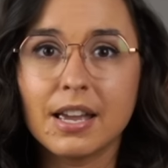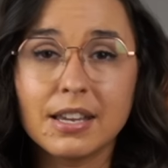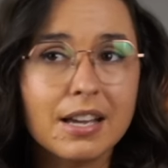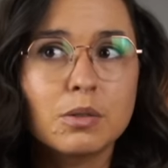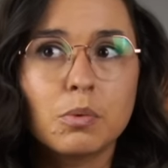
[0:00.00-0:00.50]

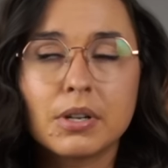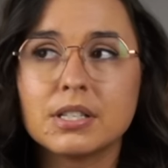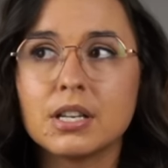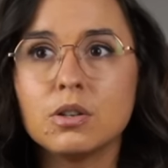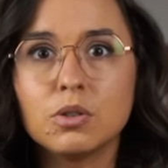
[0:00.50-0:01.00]
yes, we'll
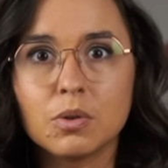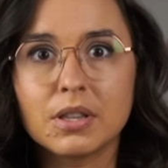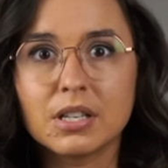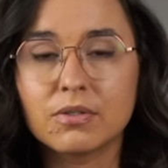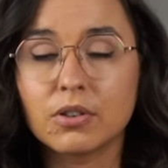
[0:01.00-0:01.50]
continue doing
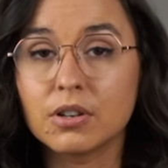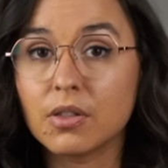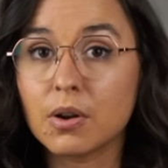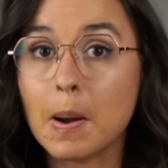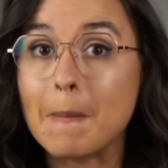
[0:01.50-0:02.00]
this for
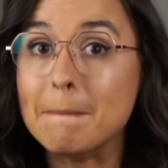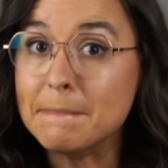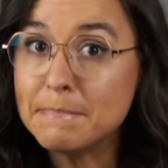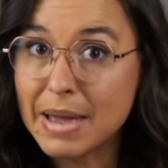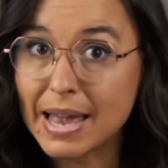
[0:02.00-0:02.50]
another
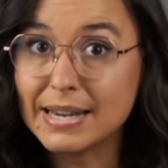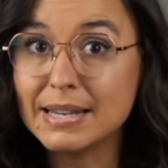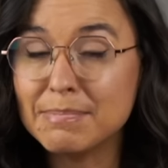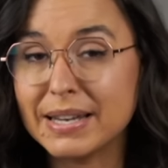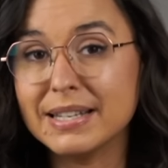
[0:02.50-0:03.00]

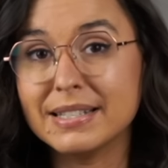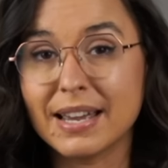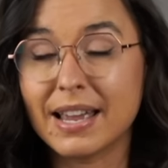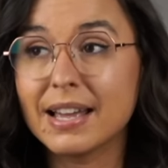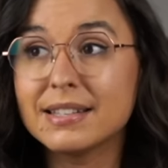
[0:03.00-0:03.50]
many, many
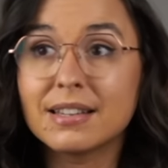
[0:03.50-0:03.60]
decades.